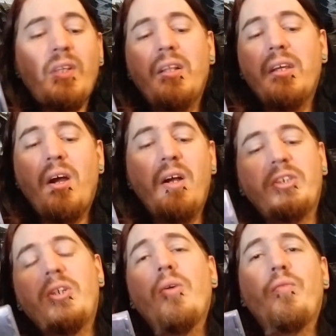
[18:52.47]
like
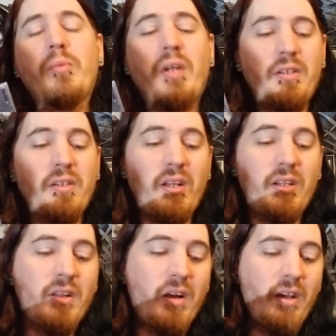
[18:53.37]
Archgoat from
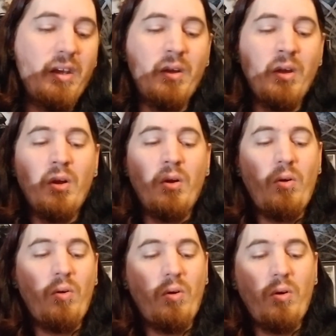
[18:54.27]
1989,
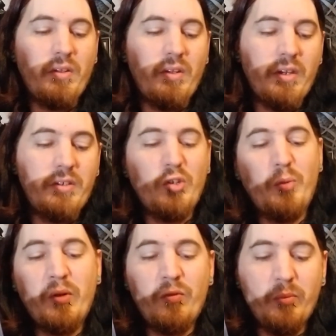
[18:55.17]
or Thy
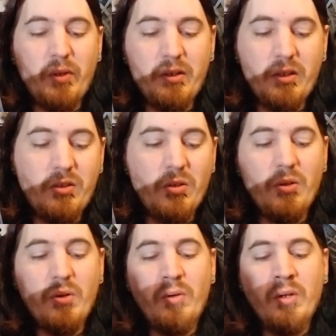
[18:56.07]
Serpent from
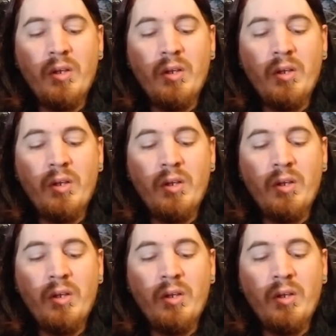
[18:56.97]
92,